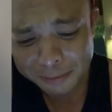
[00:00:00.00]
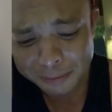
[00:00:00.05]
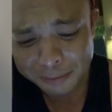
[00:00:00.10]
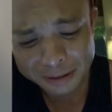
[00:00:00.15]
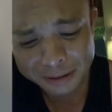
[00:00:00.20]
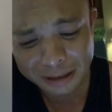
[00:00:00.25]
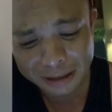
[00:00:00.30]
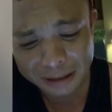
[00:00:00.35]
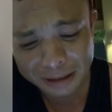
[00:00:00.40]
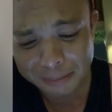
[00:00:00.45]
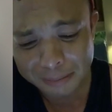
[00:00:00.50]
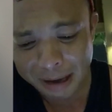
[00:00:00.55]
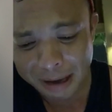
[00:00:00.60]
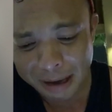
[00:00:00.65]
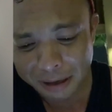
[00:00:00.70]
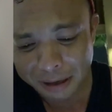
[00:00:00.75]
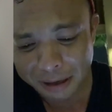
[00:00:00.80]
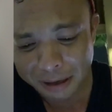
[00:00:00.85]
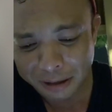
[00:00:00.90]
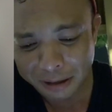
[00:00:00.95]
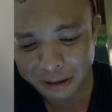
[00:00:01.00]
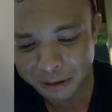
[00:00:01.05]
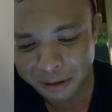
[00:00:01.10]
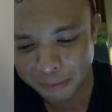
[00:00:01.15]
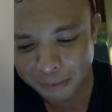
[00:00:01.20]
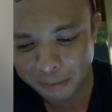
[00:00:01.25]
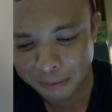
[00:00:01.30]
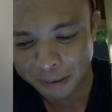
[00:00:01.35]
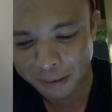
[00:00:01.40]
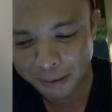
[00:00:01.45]
Does it matter you a
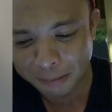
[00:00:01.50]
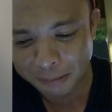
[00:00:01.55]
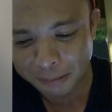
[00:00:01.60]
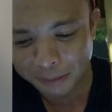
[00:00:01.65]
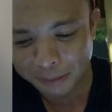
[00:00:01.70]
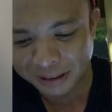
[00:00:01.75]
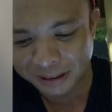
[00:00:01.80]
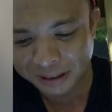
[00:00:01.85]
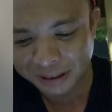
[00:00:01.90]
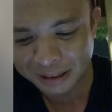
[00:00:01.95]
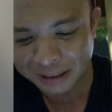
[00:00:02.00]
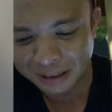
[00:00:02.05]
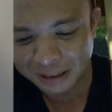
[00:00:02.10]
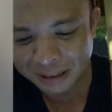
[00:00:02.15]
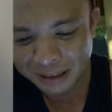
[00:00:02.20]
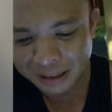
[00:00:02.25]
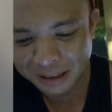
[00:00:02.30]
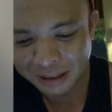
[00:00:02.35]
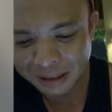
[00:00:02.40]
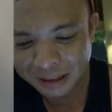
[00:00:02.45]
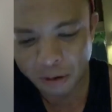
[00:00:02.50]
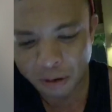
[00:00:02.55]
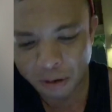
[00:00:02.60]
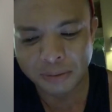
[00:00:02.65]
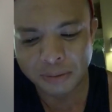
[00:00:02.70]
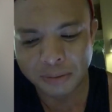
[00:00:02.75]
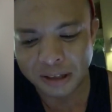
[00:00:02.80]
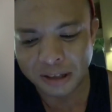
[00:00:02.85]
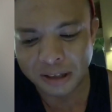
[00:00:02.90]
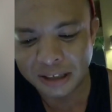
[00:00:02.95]
better person? Oh, I'm
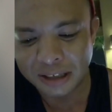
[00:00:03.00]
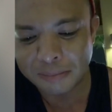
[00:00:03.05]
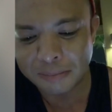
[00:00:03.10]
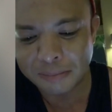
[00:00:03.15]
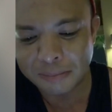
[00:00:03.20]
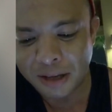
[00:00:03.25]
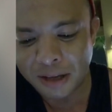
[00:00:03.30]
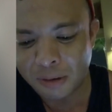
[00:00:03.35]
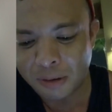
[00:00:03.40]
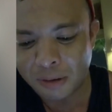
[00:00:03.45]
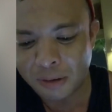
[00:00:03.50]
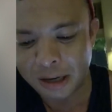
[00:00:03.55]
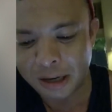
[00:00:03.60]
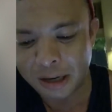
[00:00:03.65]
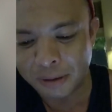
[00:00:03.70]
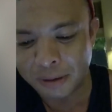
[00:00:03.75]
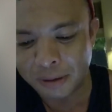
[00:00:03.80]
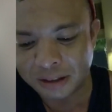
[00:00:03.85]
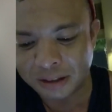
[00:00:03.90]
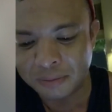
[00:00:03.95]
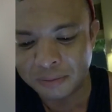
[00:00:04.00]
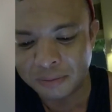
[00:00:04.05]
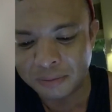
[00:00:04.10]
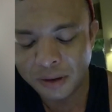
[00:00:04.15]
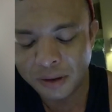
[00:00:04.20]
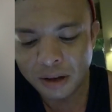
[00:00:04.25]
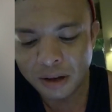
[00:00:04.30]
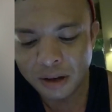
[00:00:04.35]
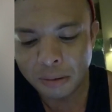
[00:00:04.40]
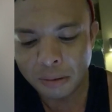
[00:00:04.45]
sorry. Does it make you a better person?
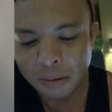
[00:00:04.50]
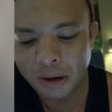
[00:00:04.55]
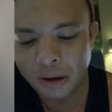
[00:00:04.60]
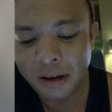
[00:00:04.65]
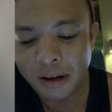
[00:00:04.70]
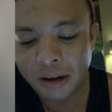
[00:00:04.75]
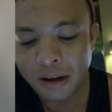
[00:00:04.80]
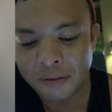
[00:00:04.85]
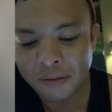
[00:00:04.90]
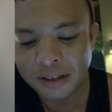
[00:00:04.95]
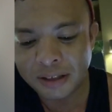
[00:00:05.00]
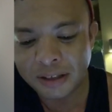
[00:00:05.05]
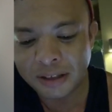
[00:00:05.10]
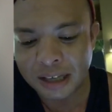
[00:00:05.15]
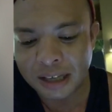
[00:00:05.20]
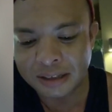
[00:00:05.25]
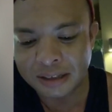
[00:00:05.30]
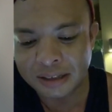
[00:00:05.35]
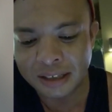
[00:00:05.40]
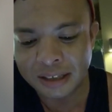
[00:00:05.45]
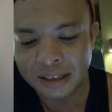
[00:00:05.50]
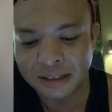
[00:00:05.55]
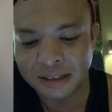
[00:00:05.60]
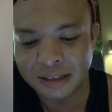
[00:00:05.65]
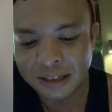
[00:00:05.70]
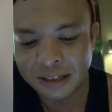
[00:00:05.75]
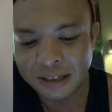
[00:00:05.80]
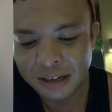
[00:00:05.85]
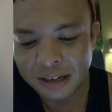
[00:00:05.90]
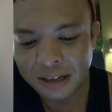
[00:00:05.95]
We all have our skeletons,
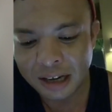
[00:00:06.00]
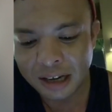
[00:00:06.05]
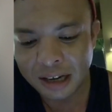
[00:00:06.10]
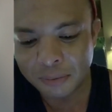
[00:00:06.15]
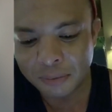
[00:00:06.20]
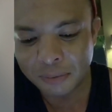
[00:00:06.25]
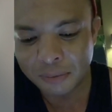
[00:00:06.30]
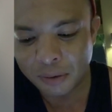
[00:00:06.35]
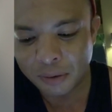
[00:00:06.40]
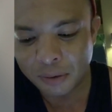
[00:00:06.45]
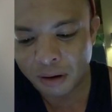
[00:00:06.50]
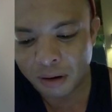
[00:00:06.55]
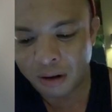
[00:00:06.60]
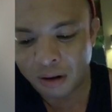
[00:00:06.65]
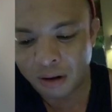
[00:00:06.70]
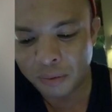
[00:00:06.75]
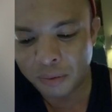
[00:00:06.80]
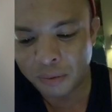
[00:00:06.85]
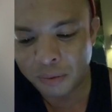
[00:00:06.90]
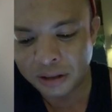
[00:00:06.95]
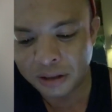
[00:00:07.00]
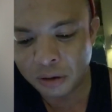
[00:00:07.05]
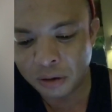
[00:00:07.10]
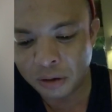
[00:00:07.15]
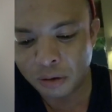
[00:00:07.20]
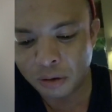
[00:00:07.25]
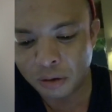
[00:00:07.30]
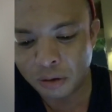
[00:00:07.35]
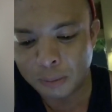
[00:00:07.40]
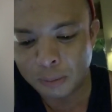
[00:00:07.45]
and we're all once
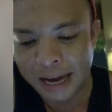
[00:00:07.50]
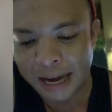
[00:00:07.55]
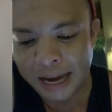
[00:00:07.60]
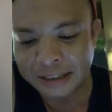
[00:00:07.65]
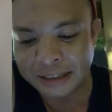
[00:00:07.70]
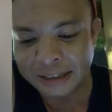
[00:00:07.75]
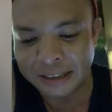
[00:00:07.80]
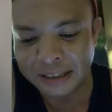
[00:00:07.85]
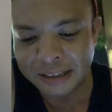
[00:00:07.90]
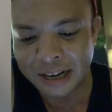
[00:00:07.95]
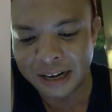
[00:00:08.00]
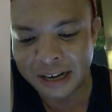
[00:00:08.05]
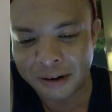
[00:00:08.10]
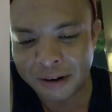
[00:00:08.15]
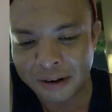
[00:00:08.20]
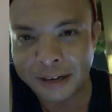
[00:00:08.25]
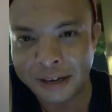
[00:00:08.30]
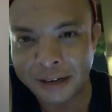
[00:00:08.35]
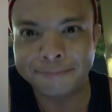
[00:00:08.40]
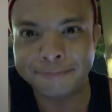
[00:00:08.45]
hoes back in the day, right?